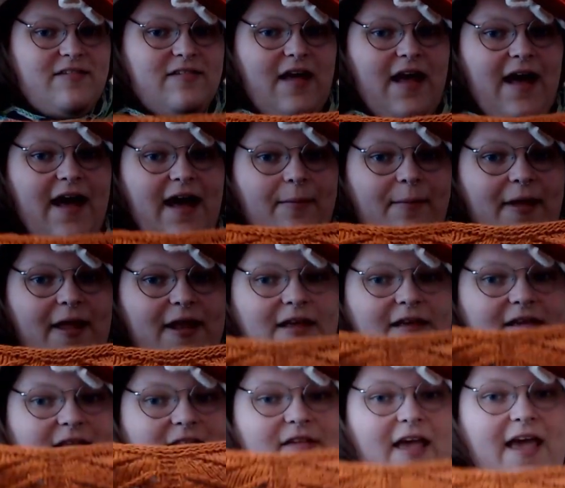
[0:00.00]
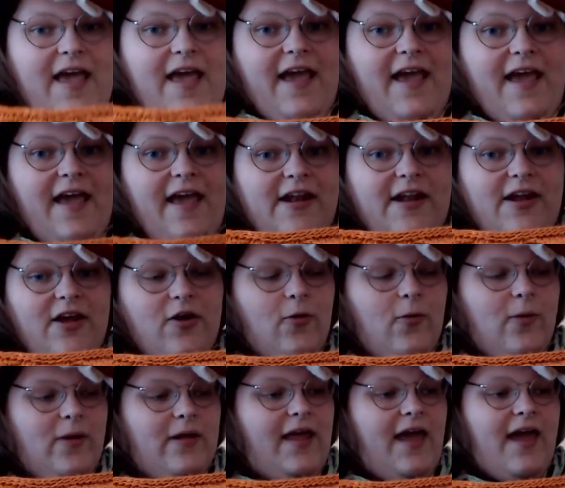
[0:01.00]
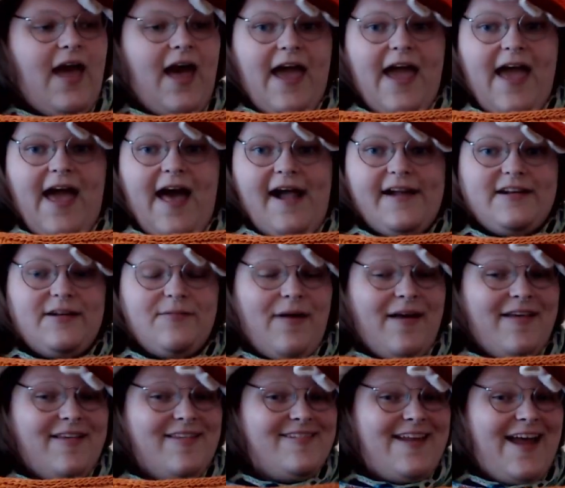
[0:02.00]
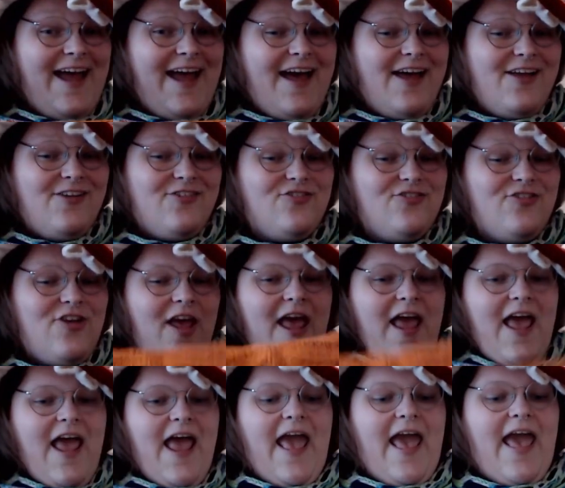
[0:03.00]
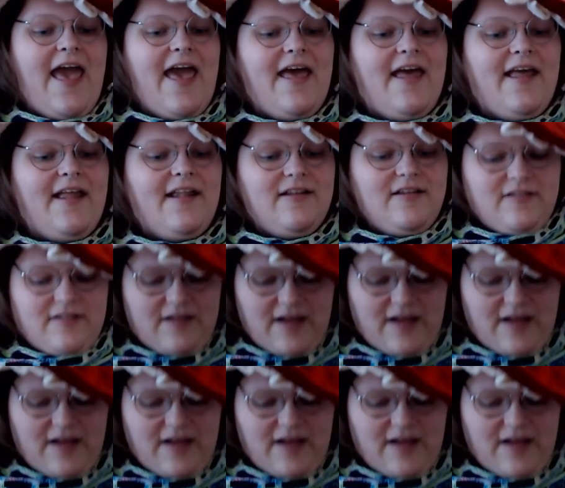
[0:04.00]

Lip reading: It is an acrylic I had in my stash, and my